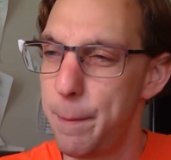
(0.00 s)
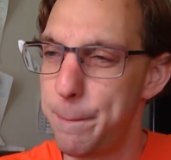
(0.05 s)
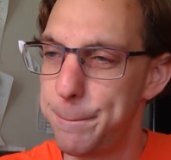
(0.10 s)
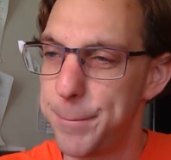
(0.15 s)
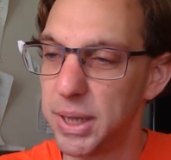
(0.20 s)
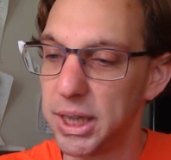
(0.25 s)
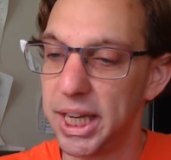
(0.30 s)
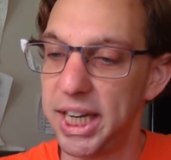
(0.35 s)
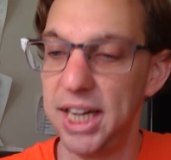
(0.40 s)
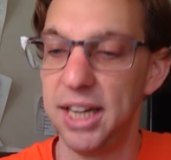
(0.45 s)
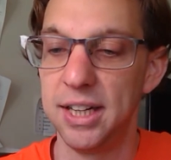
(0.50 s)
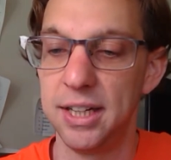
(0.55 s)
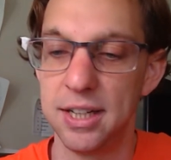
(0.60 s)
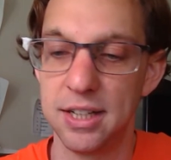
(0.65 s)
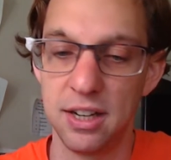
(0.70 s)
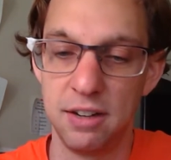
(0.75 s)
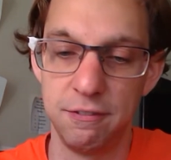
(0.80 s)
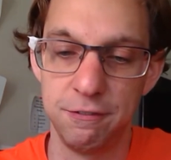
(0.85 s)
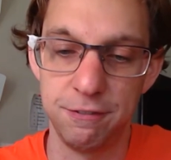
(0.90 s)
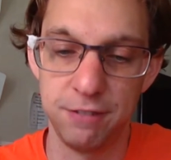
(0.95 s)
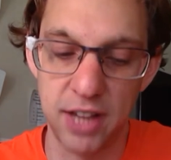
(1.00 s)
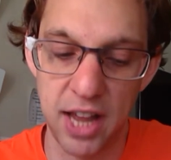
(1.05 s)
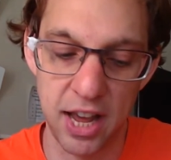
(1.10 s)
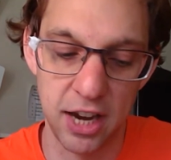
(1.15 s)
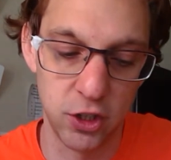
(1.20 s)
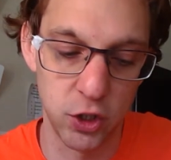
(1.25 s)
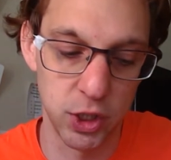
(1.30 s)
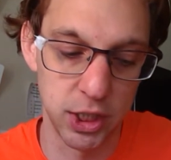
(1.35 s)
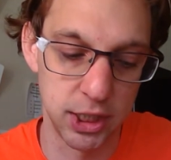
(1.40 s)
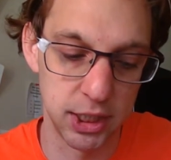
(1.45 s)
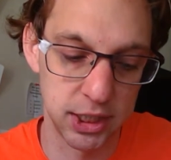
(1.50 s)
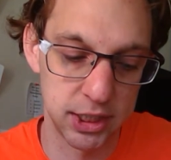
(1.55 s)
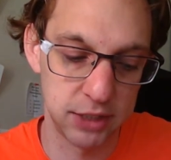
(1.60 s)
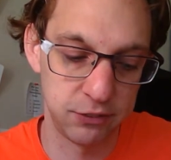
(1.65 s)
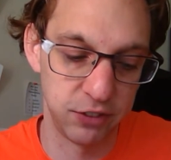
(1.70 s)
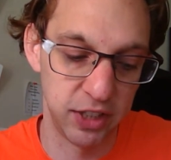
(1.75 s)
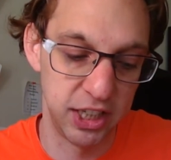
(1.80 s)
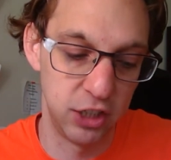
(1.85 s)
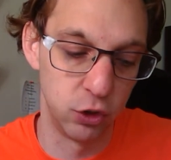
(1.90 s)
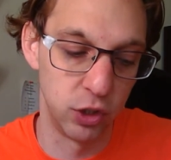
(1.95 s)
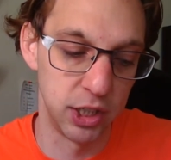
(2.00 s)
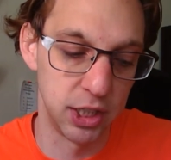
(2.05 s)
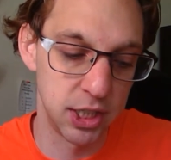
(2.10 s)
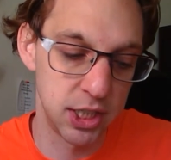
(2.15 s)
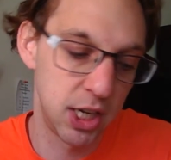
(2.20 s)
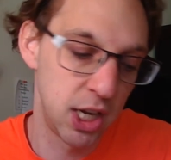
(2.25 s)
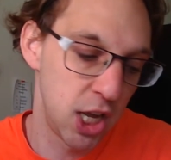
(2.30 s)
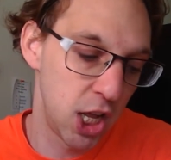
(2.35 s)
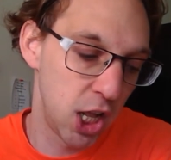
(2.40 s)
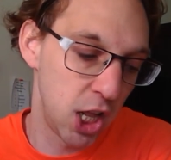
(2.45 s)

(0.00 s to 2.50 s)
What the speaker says: blatant and flagrant